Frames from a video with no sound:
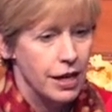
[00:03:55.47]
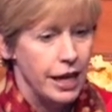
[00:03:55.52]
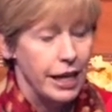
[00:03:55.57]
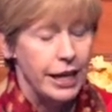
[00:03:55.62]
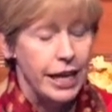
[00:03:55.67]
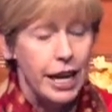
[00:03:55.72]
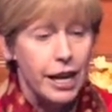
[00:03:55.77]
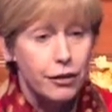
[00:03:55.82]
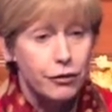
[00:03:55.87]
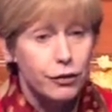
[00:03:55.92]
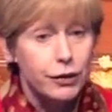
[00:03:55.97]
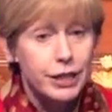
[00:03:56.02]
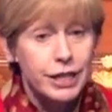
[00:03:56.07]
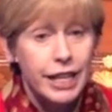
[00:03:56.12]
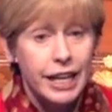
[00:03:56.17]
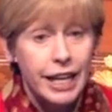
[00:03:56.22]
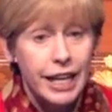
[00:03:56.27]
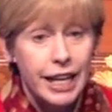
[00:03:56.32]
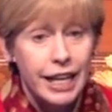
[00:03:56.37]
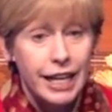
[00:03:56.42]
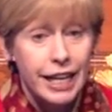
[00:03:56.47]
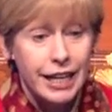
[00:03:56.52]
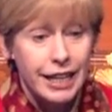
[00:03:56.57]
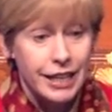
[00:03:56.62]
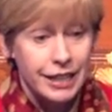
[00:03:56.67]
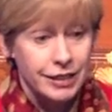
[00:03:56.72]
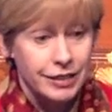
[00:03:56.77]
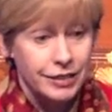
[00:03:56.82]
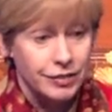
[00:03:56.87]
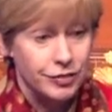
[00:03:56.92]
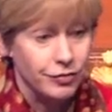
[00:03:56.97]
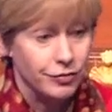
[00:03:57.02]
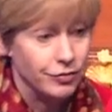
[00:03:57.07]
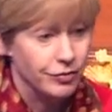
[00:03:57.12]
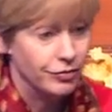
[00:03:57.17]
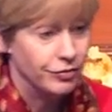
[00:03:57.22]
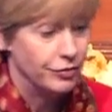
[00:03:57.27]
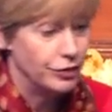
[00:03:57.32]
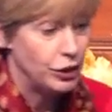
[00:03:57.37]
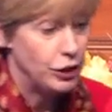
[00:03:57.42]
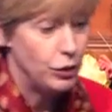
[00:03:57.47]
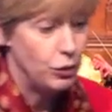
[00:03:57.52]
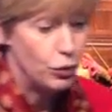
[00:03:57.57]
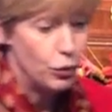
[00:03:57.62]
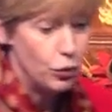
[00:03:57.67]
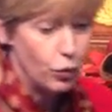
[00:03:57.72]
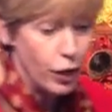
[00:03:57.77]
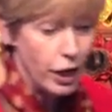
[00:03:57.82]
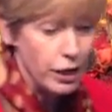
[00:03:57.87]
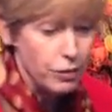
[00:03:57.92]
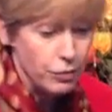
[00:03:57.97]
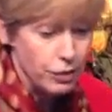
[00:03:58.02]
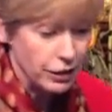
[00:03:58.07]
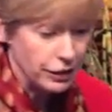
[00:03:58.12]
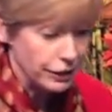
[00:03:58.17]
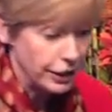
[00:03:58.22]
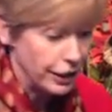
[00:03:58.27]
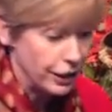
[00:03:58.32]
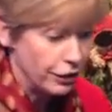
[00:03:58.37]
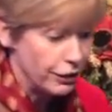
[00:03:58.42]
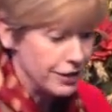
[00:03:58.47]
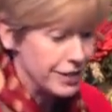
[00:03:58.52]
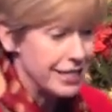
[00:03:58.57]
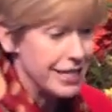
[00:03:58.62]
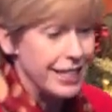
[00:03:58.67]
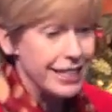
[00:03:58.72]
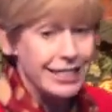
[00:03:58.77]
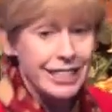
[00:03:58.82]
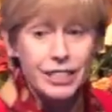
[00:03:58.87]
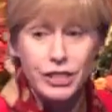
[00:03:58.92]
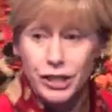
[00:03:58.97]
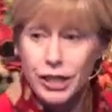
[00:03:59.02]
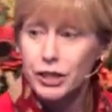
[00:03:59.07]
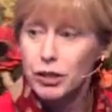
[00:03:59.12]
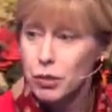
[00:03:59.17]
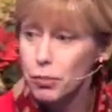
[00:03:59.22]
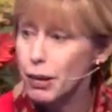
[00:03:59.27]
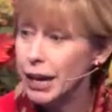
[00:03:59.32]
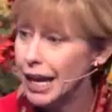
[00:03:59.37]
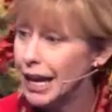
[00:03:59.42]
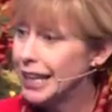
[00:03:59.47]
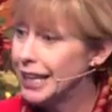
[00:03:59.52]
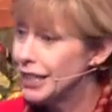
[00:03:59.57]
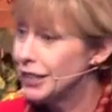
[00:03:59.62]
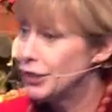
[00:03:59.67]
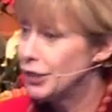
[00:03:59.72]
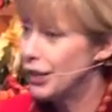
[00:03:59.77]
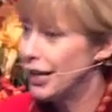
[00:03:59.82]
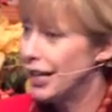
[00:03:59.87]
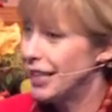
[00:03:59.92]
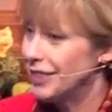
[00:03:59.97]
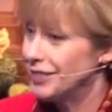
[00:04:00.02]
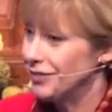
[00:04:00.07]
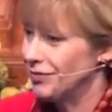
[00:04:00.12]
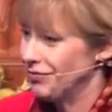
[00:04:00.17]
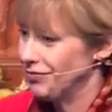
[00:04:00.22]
And every day, she would write me a letter and say, "Did you get the package yet?"